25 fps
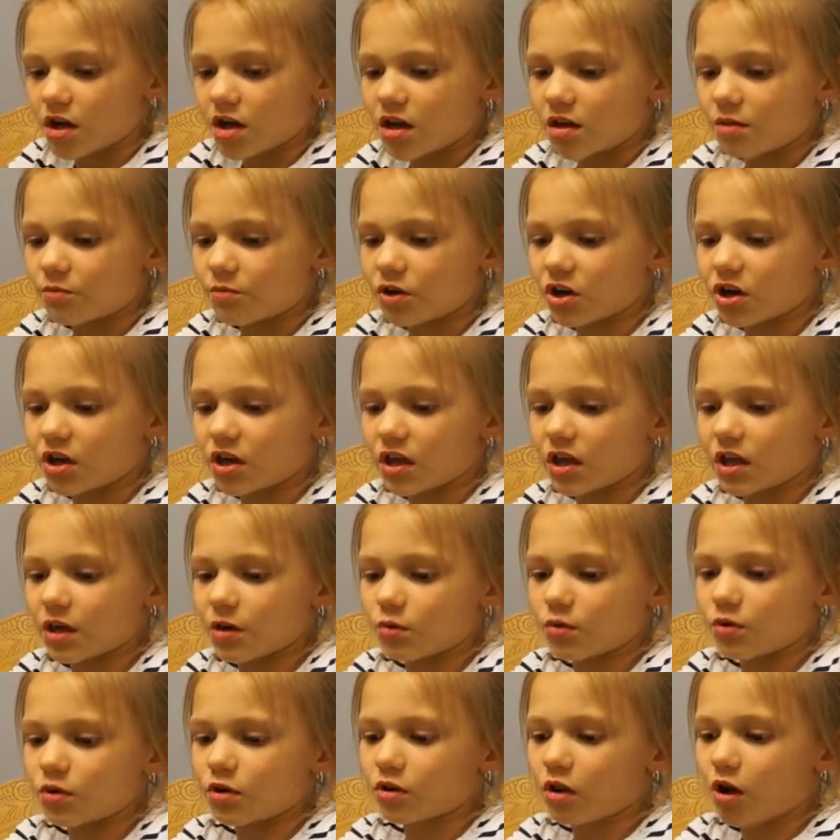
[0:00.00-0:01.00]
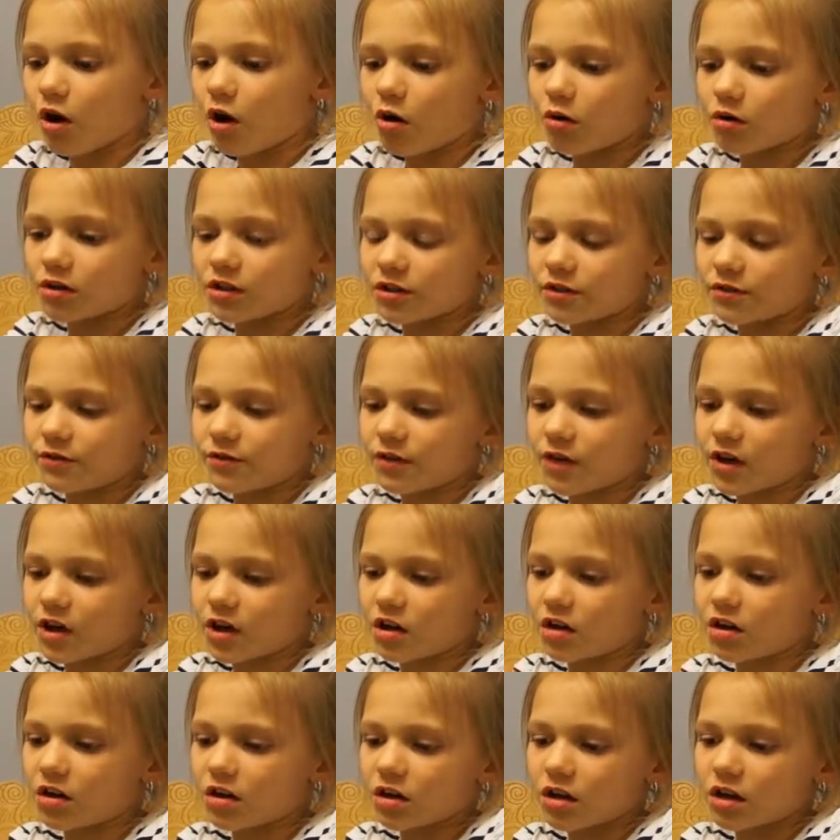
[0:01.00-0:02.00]
But it will always
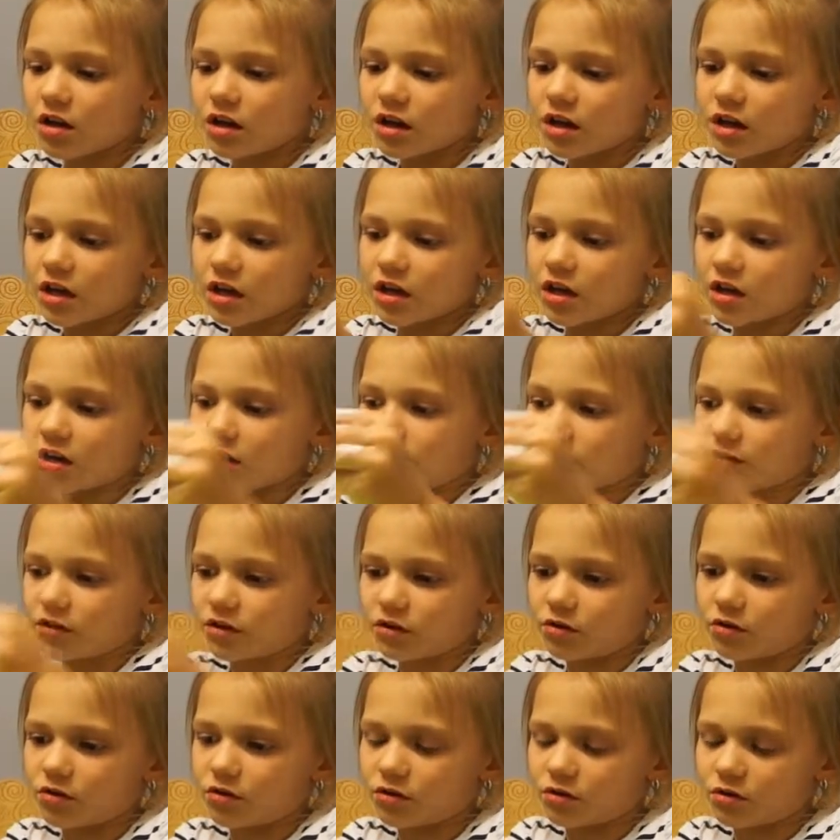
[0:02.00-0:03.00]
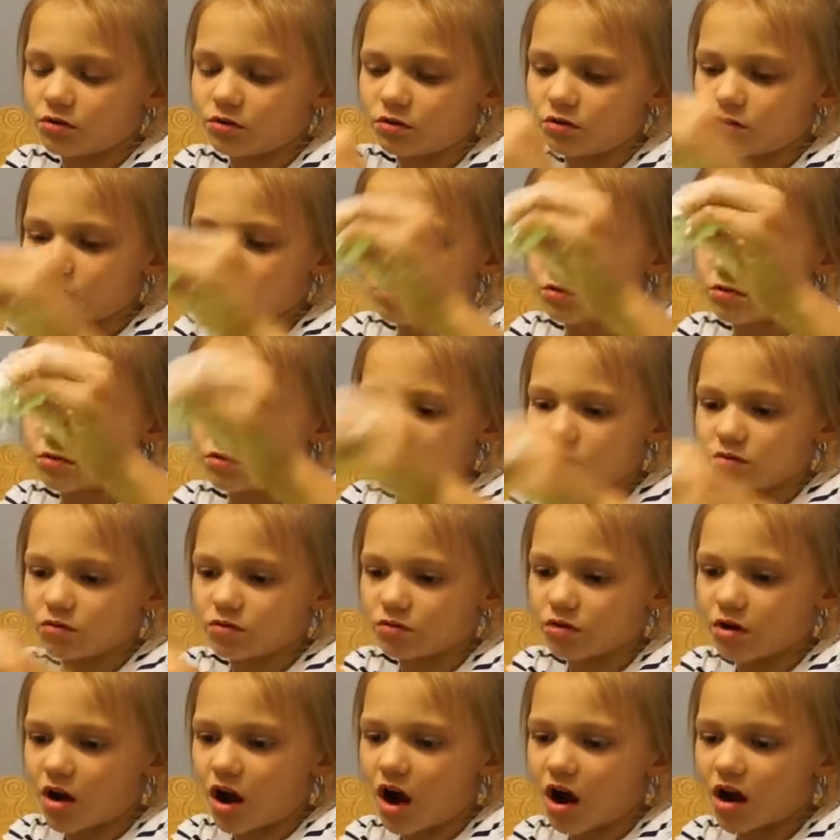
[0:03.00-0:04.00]
fail if you do
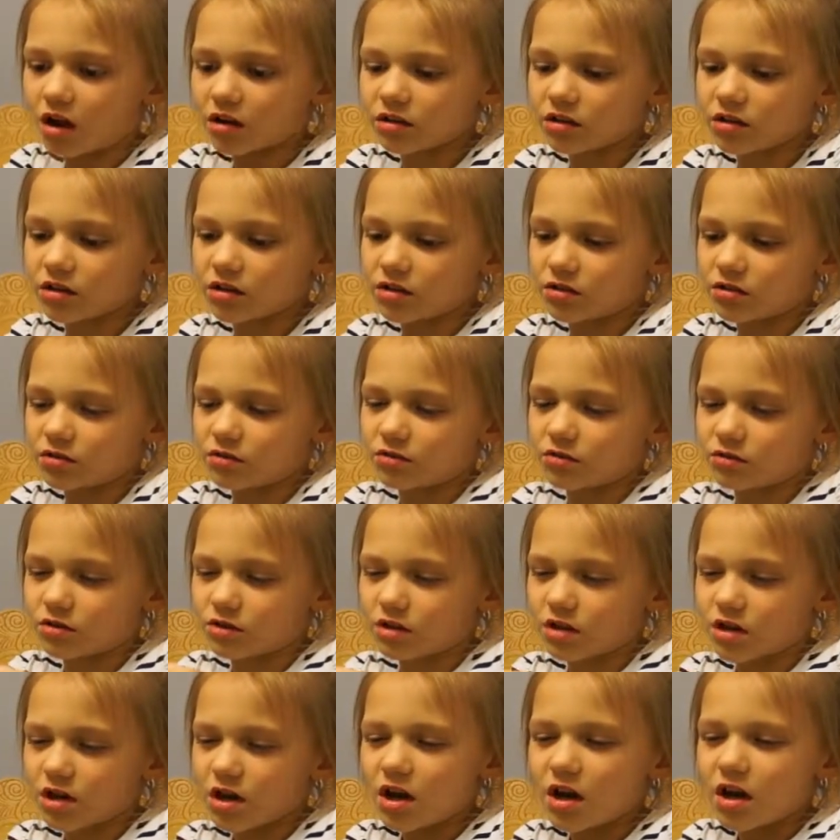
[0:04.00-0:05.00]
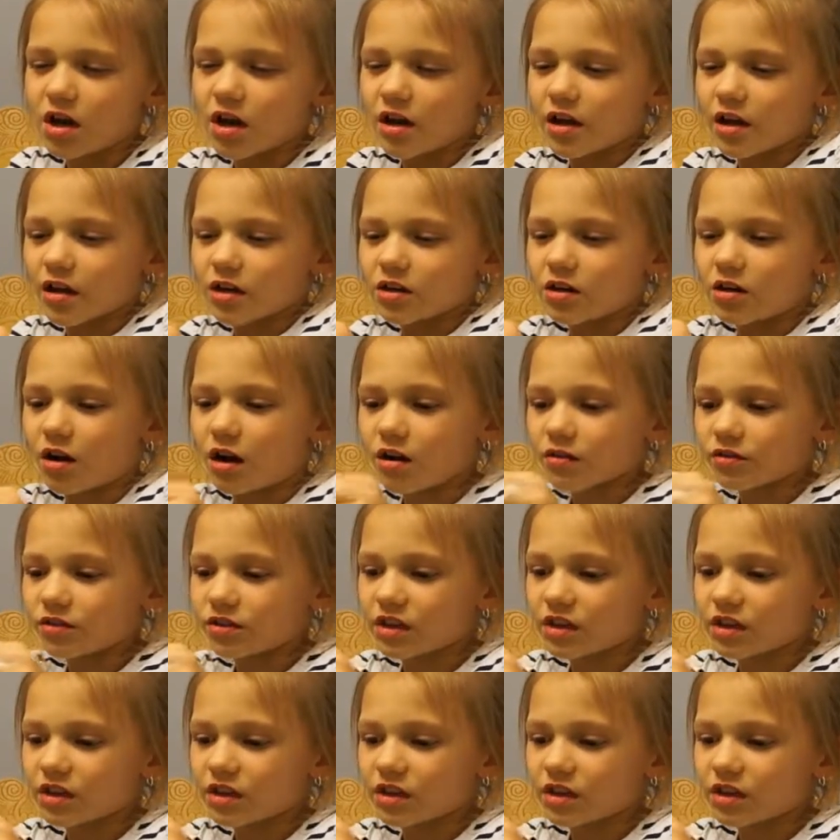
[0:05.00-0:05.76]
not use not